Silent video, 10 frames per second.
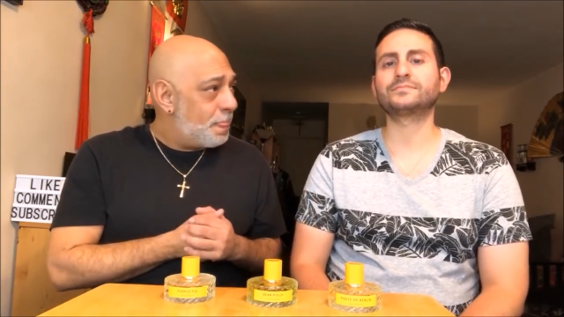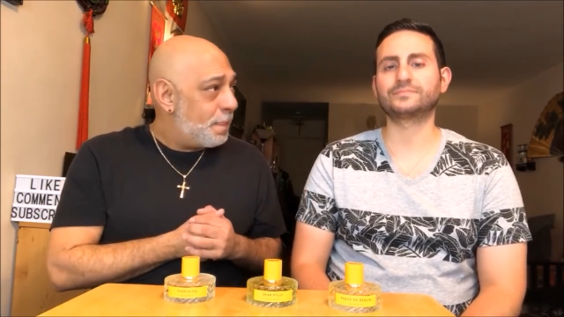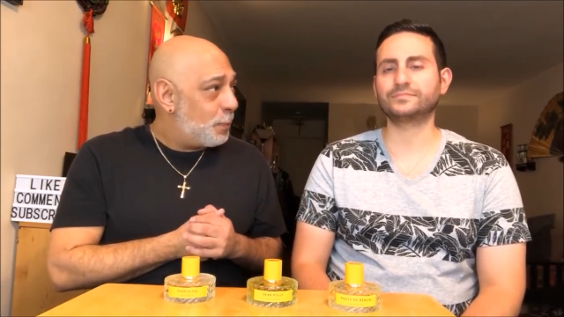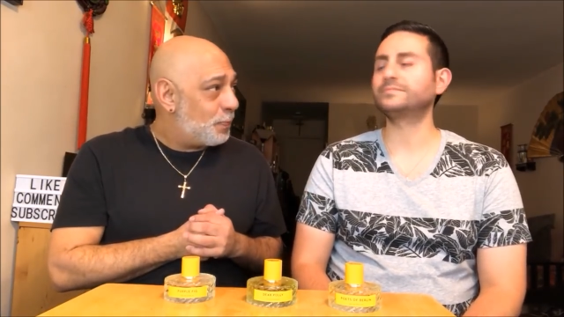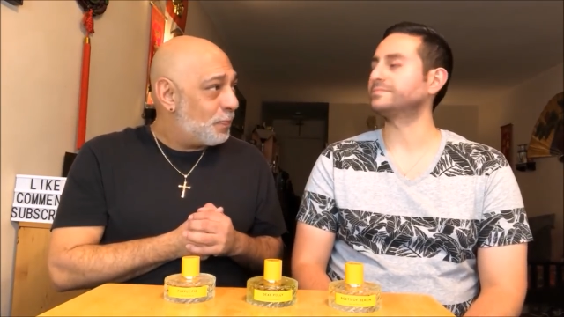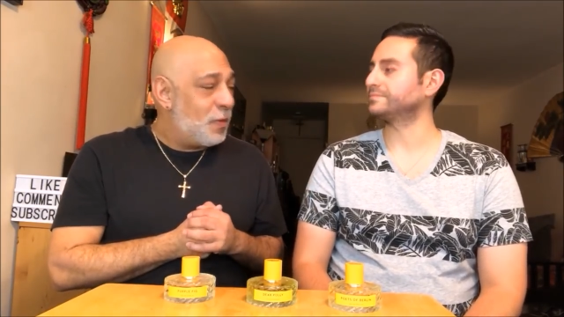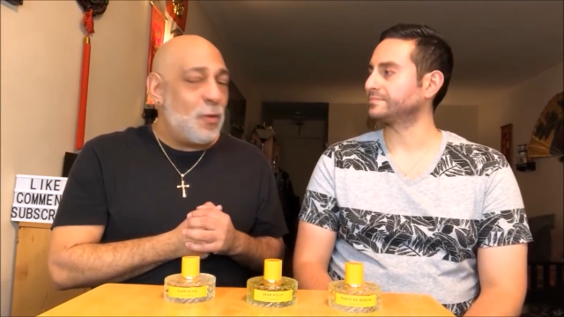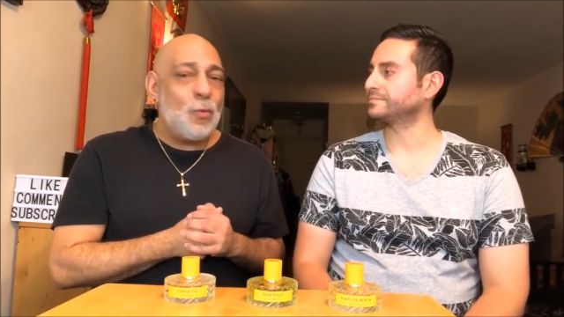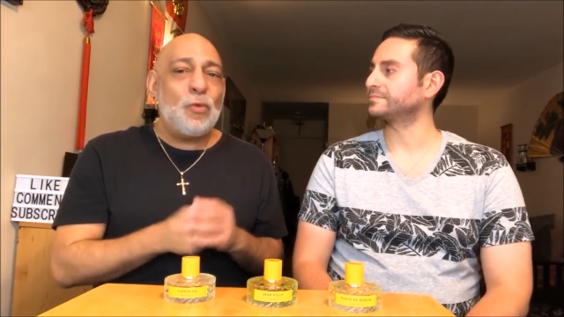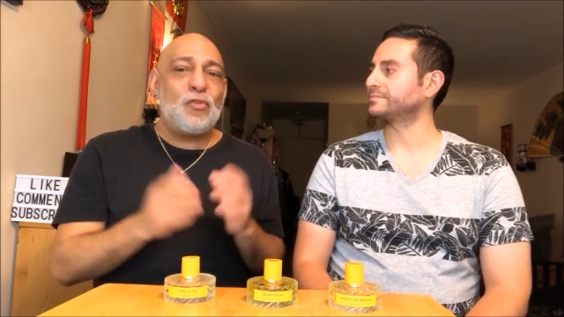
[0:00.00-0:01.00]
Speaker 1: Mm -hmm
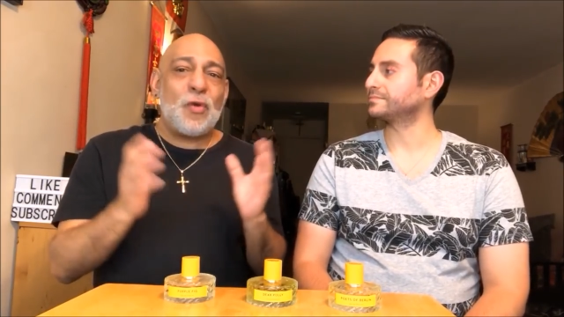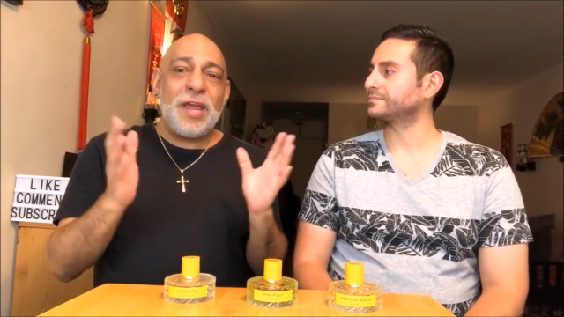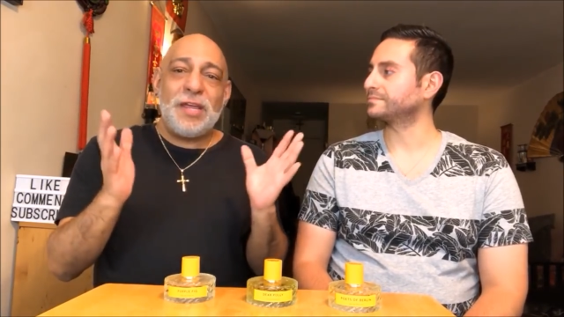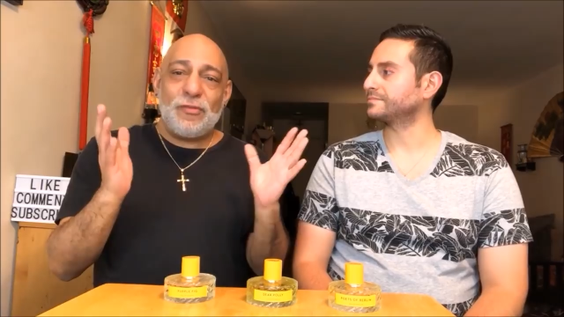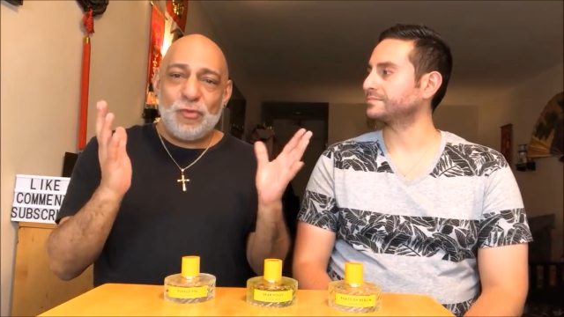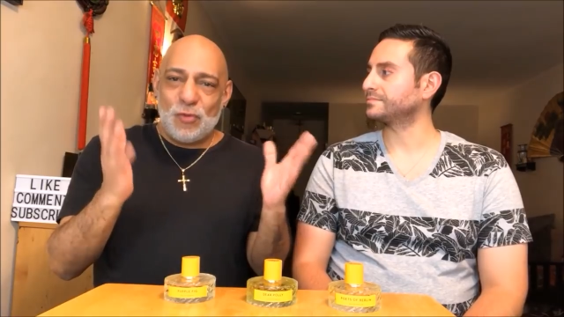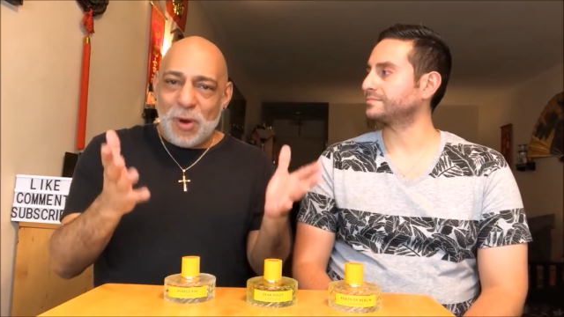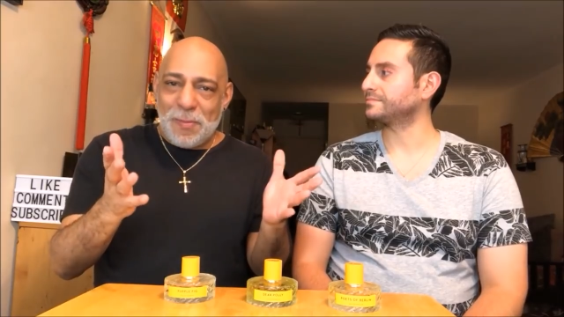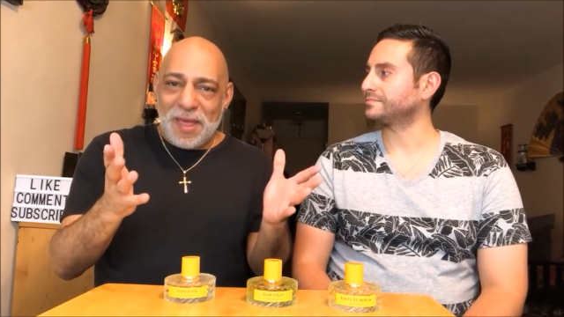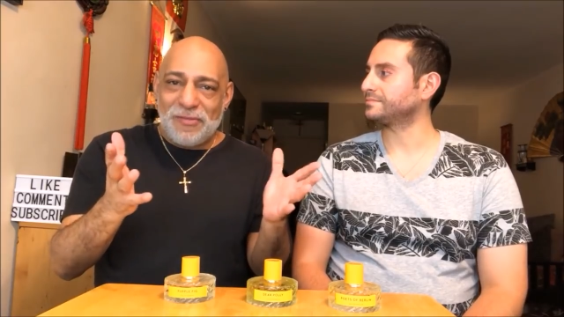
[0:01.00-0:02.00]
we'll try to do
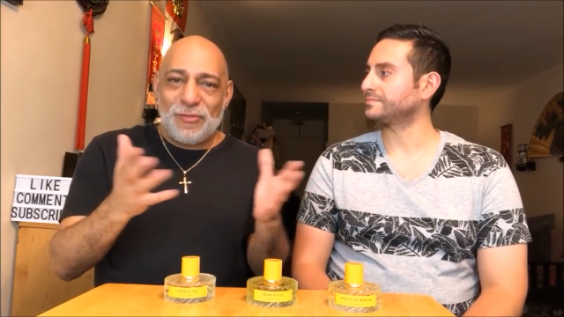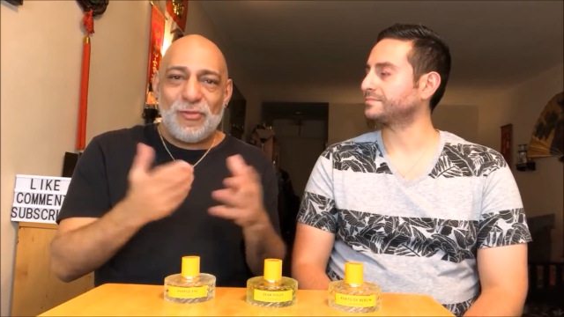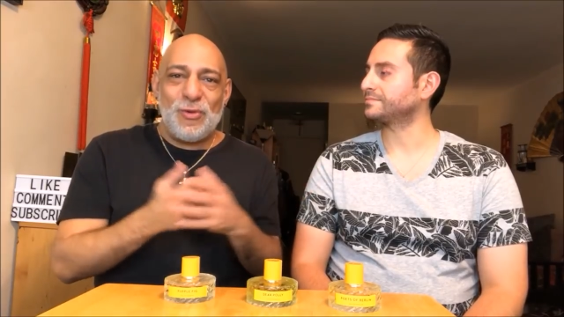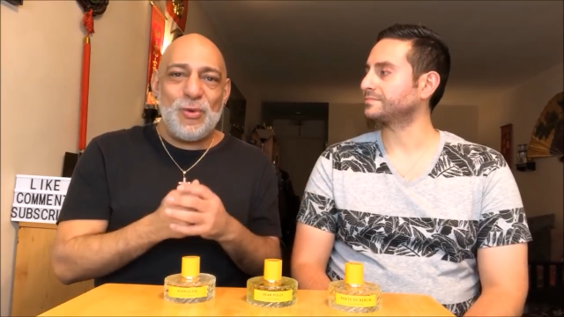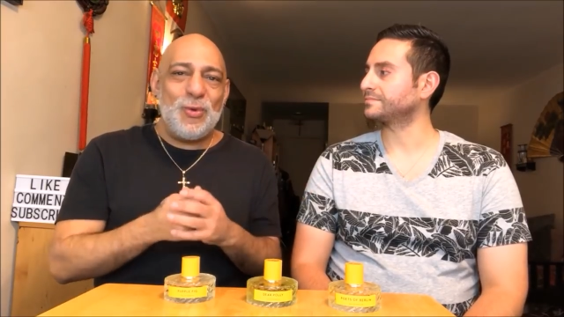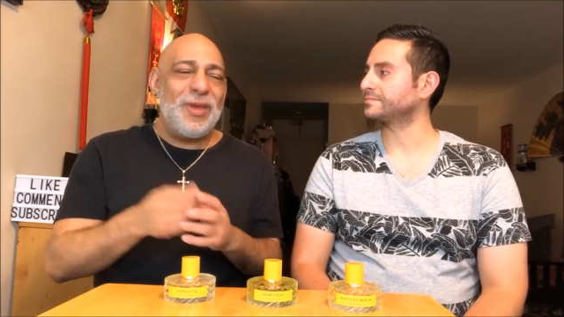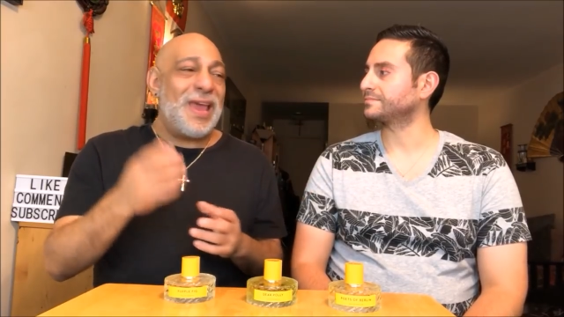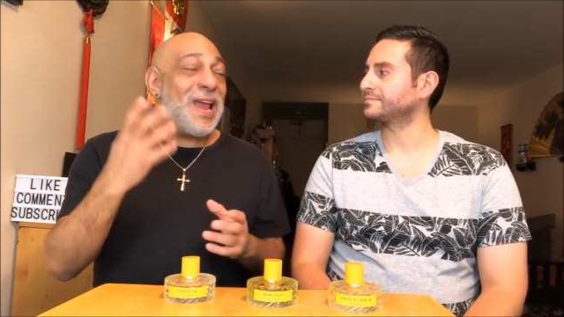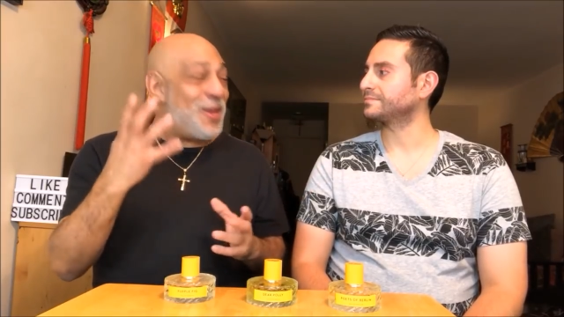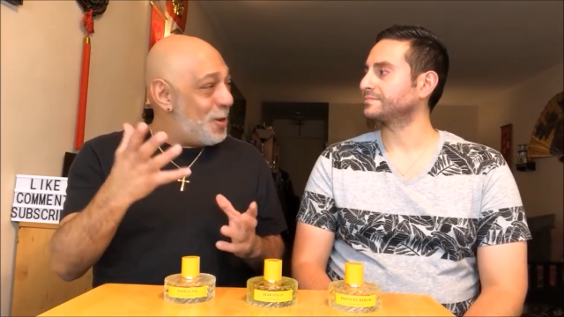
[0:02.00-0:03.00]
our best to
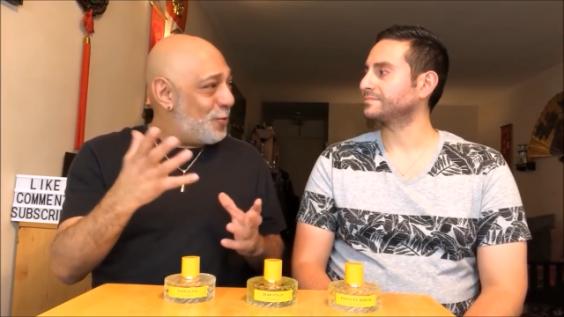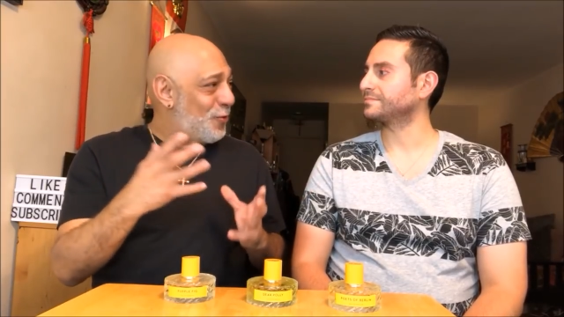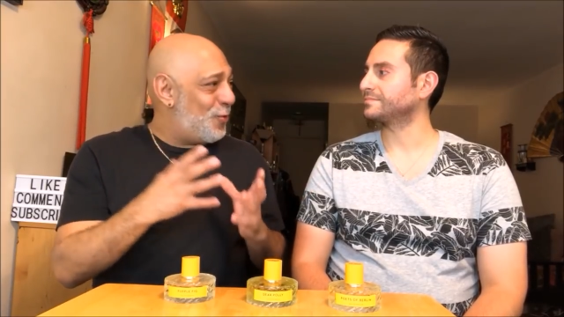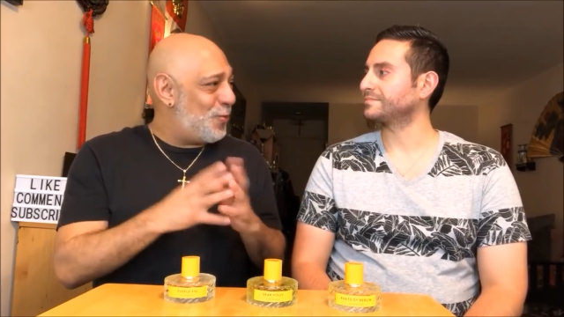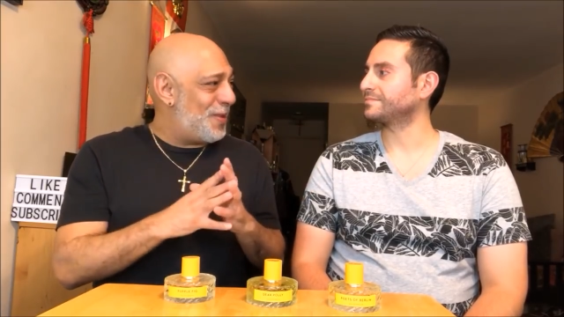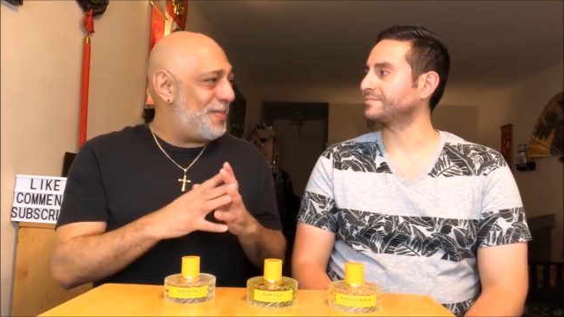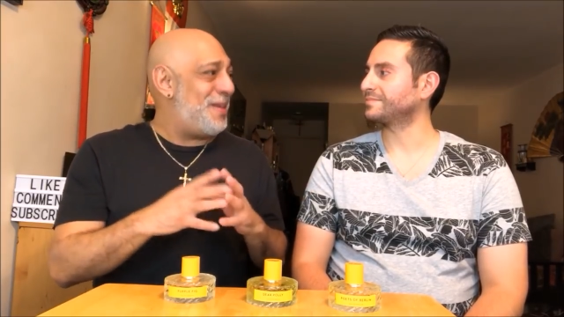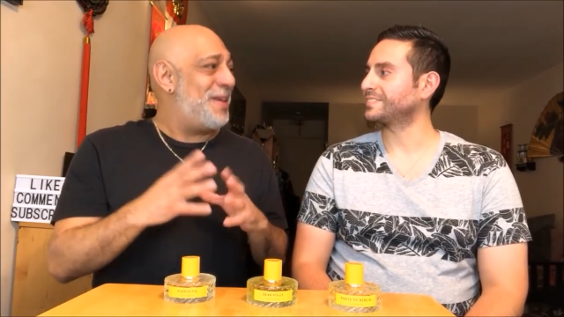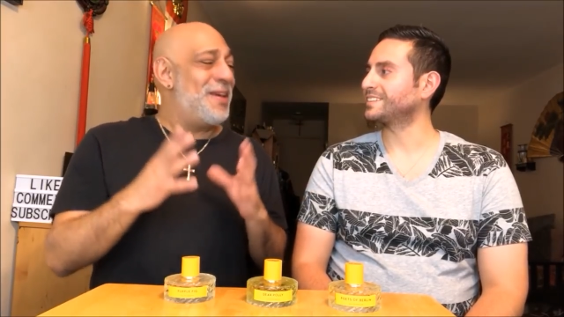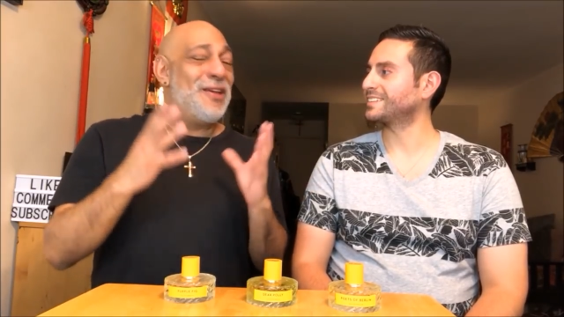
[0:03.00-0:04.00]
adhere to what
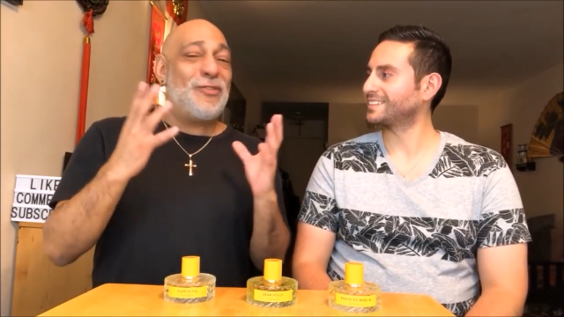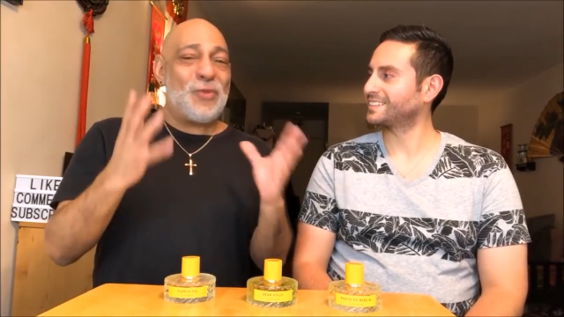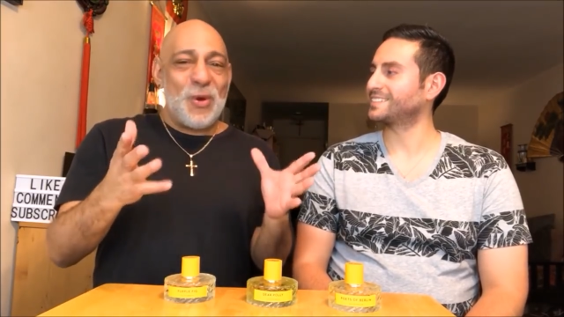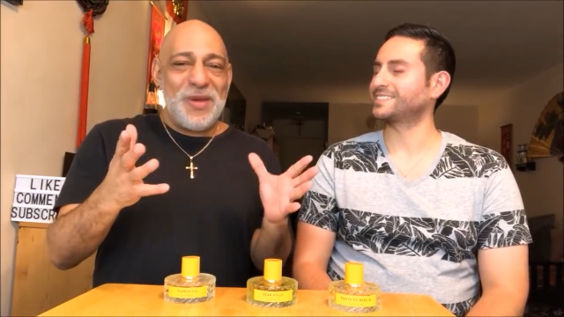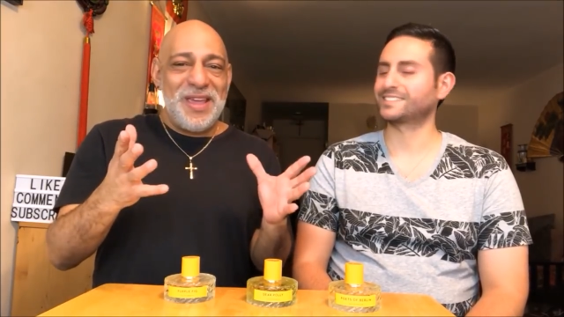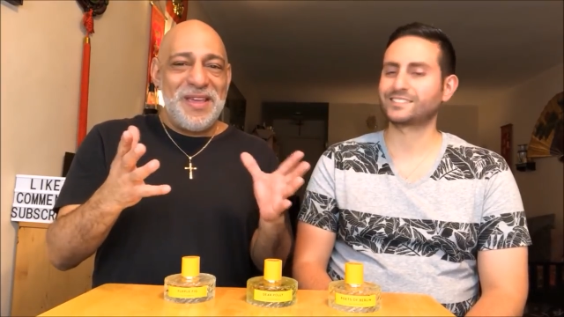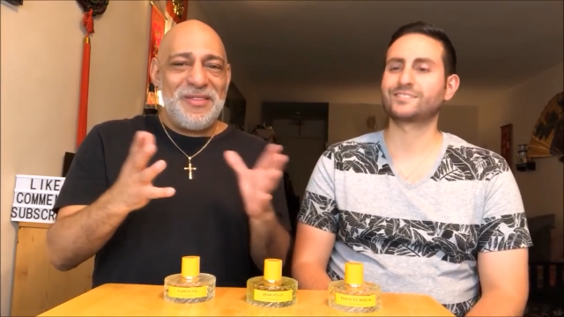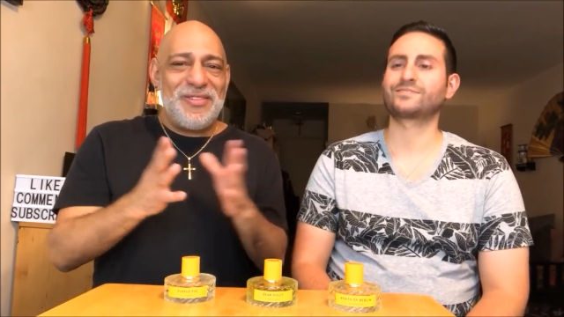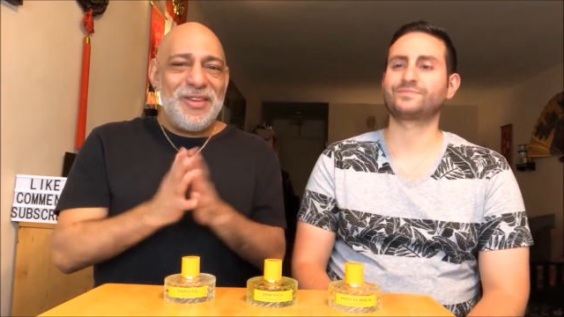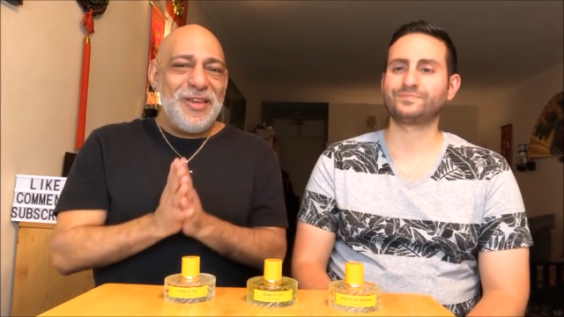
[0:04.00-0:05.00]
the story
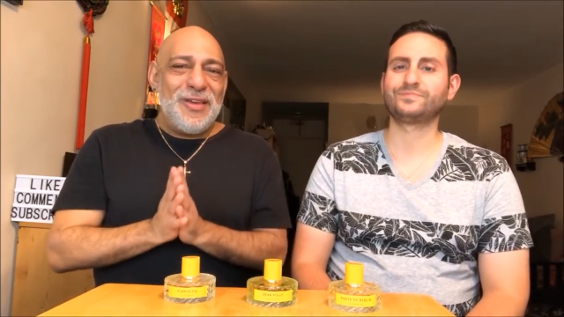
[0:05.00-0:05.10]
is.